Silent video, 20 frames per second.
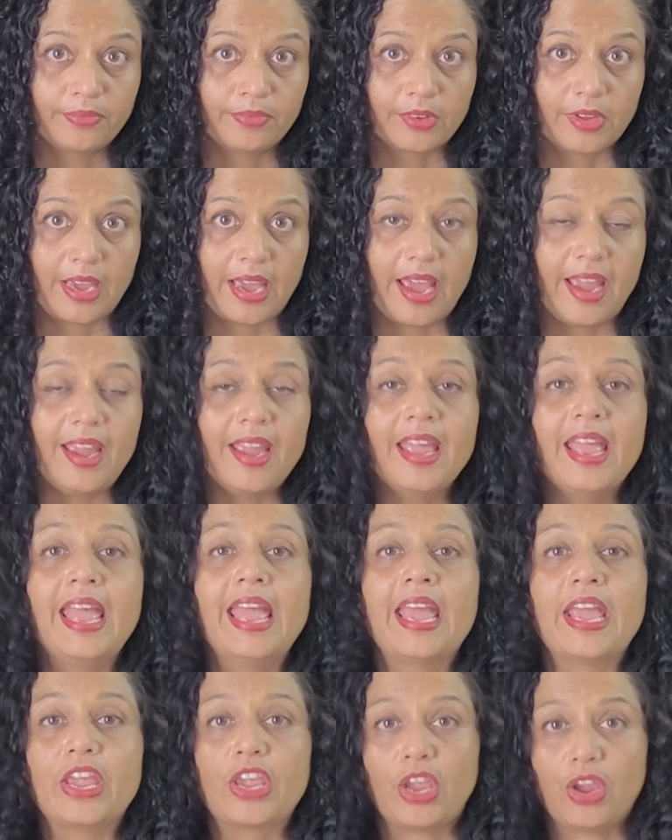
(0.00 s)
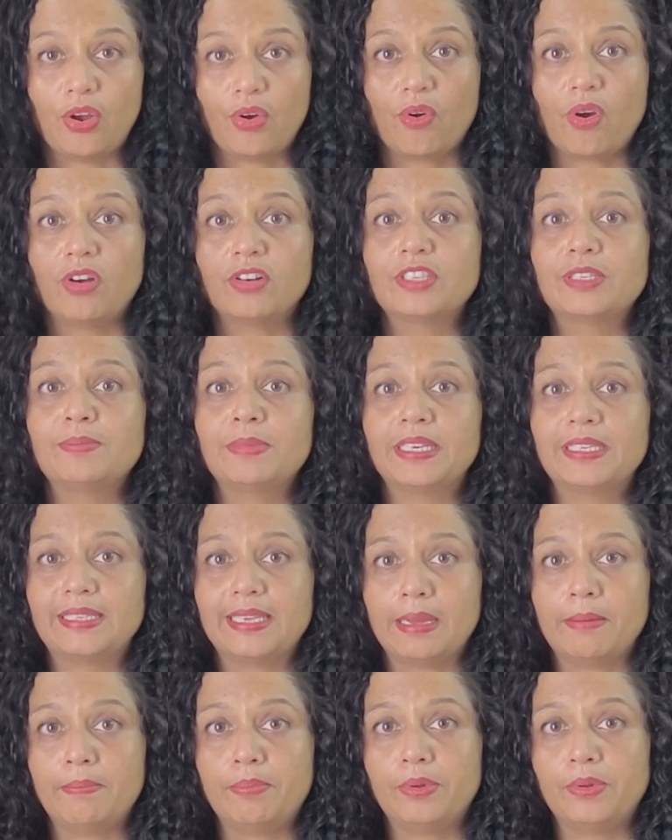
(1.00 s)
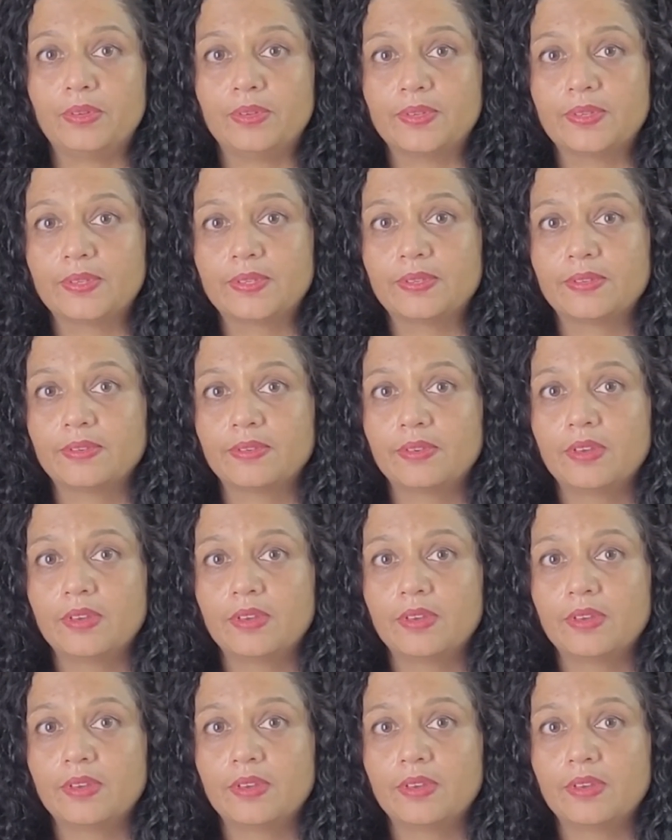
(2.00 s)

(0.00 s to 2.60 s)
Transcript: Okay? Here are some examples.